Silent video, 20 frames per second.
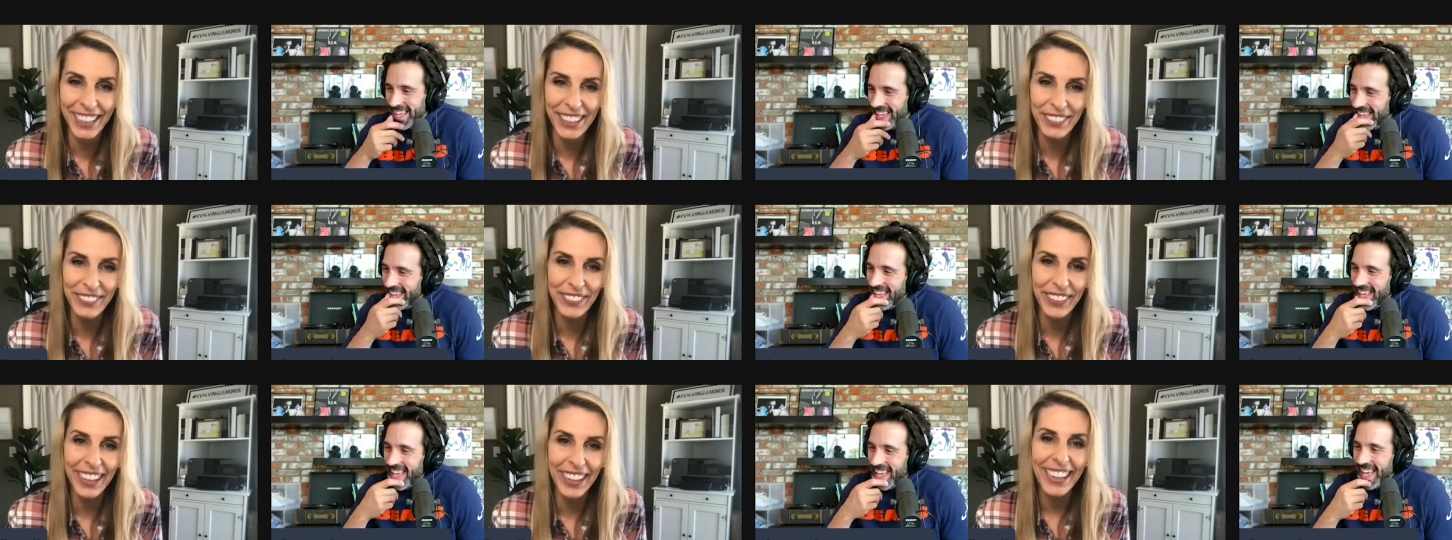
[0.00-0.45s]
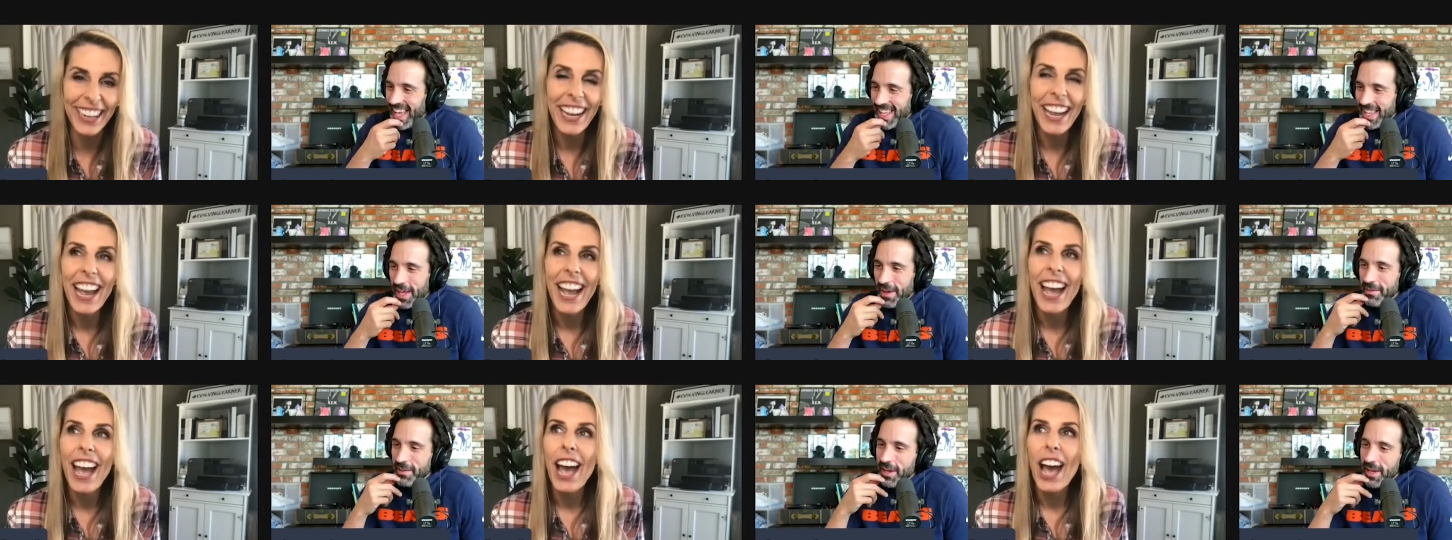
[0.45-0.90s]
Speaker 1: but I love it.
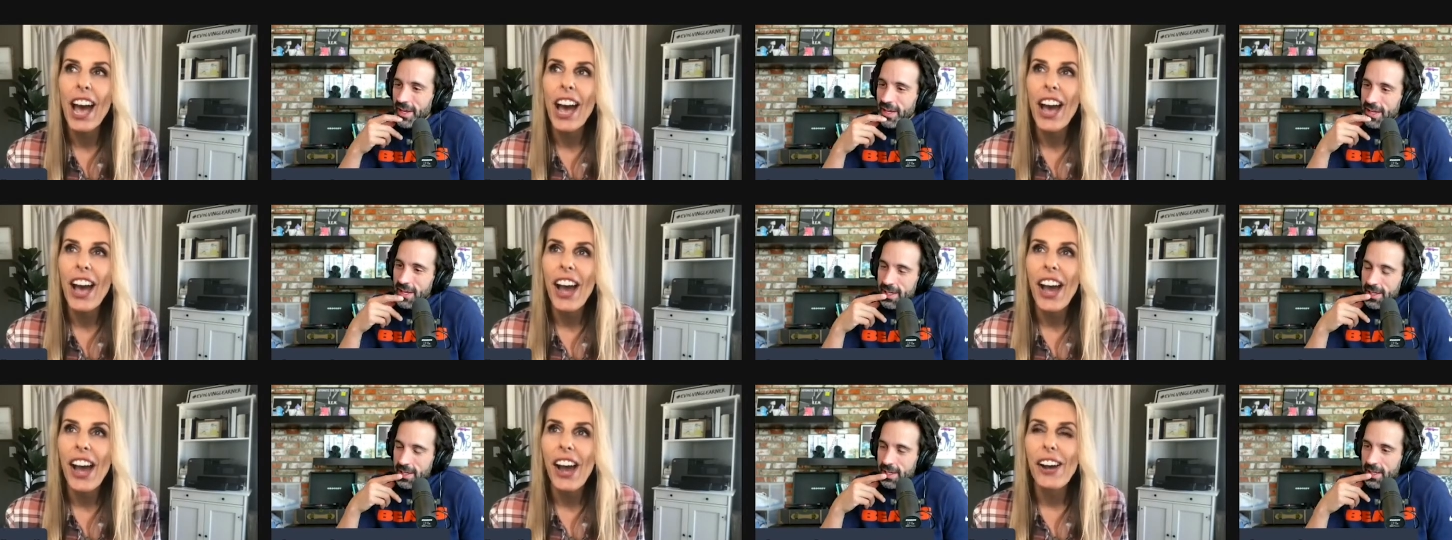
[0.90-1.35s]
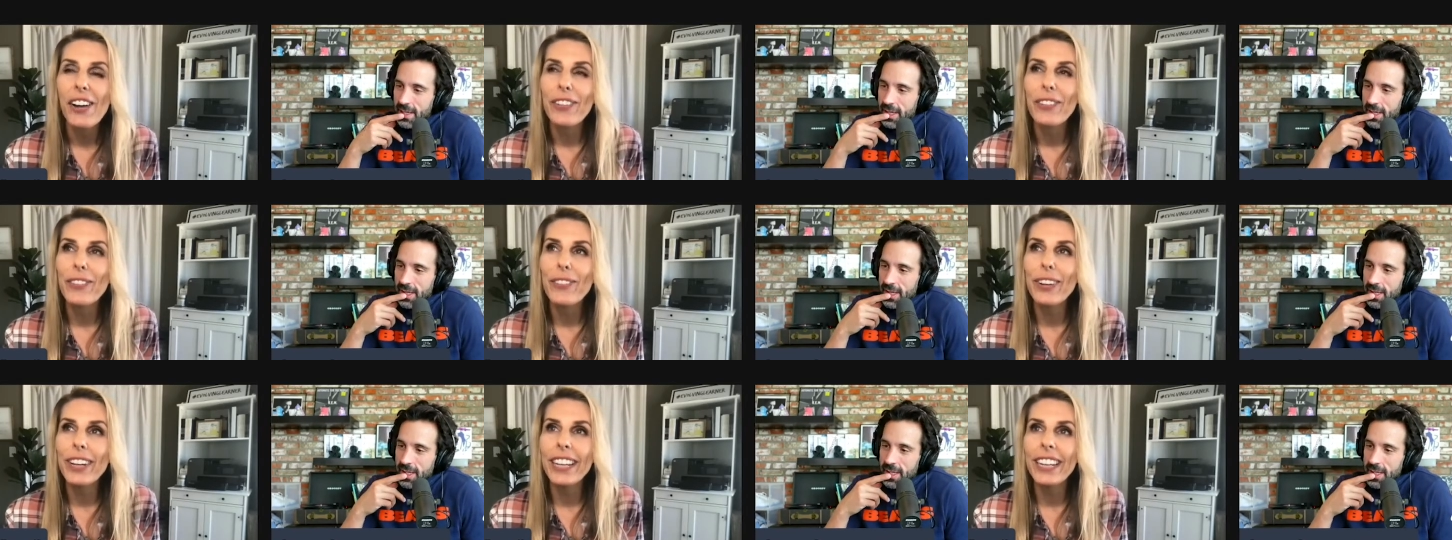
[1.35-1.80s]

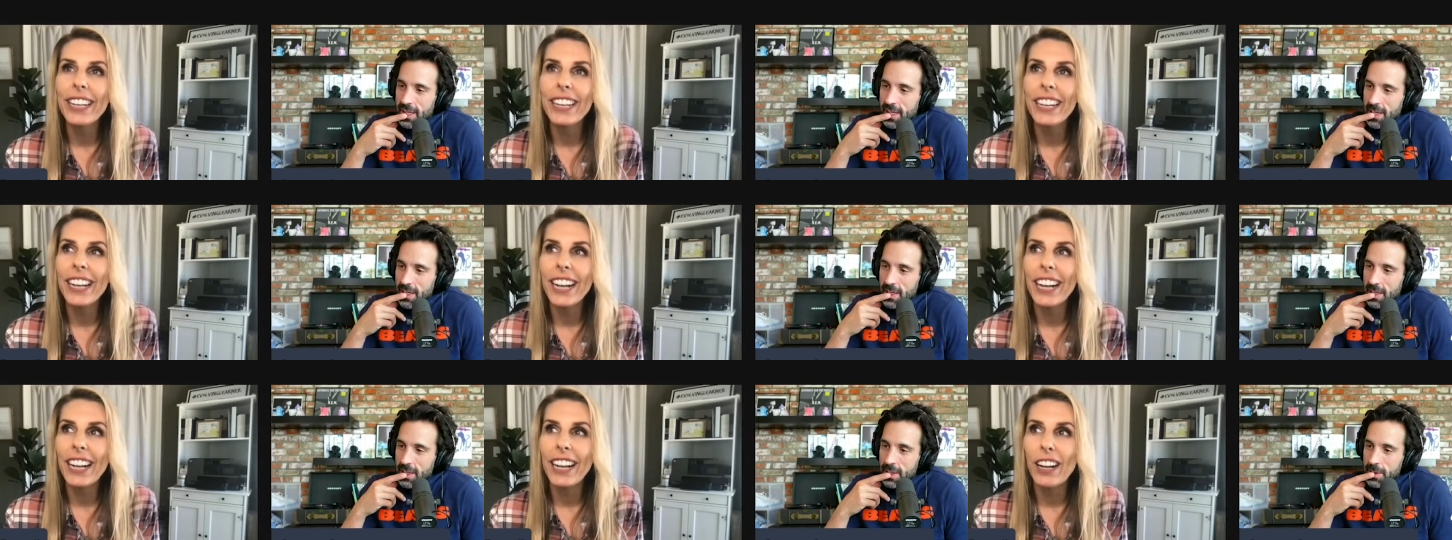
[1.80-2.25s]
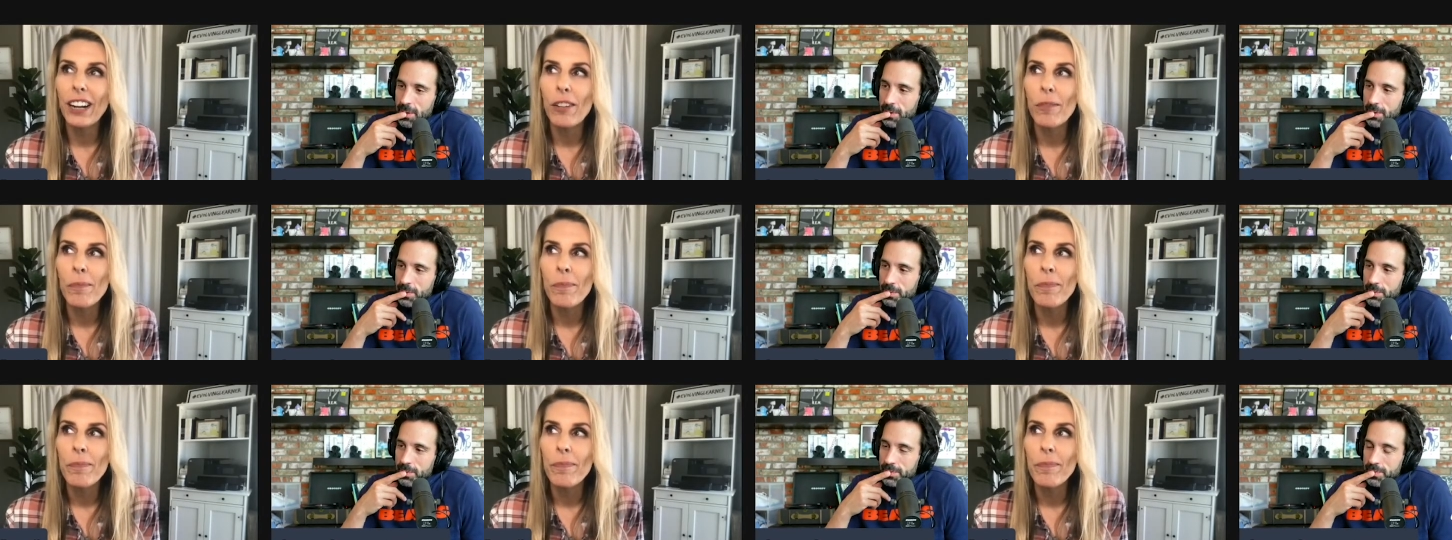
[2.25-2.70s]
When um
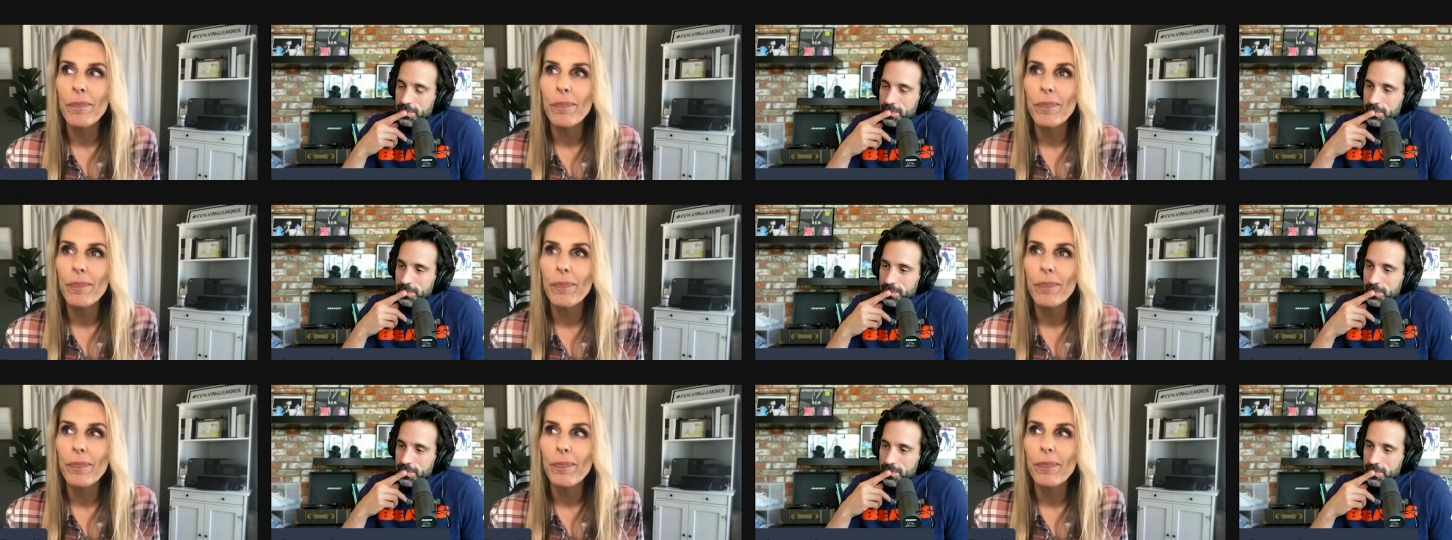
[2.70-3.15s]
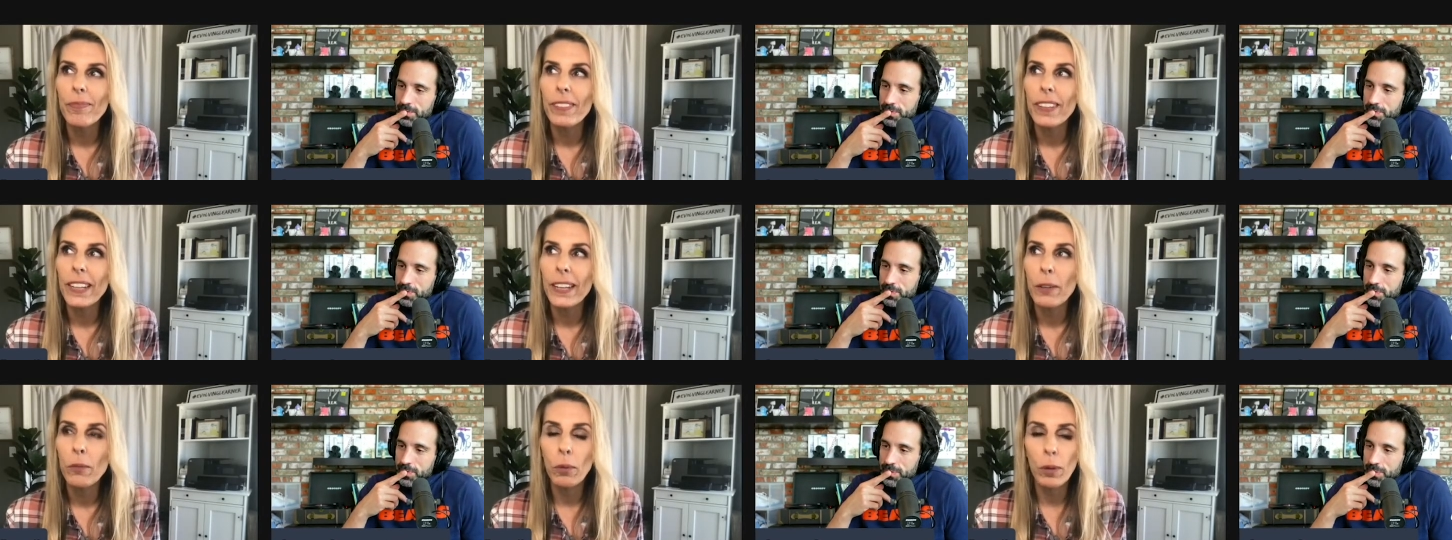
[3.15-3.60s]

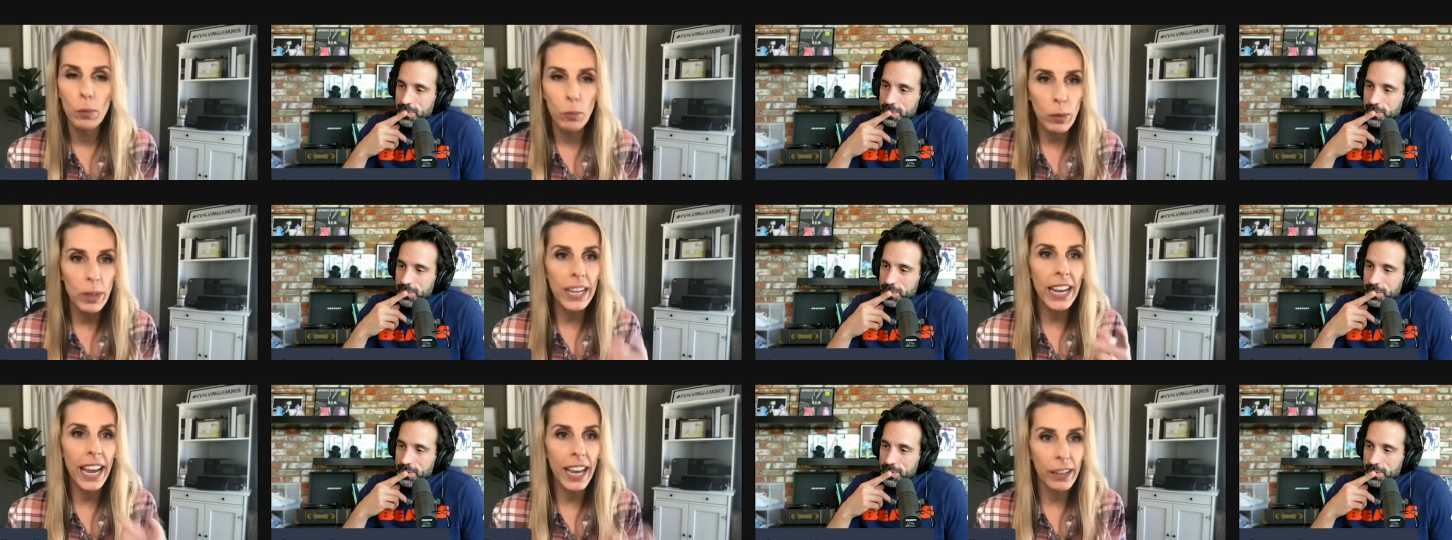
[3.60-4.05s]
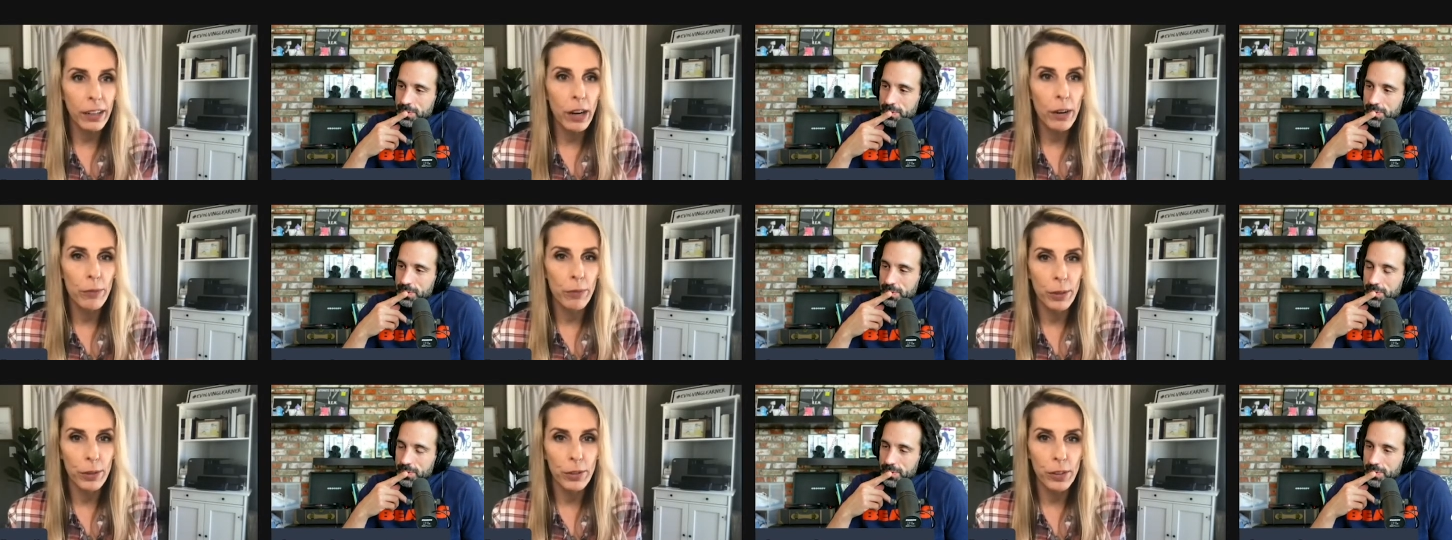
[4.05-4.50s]
when we had our first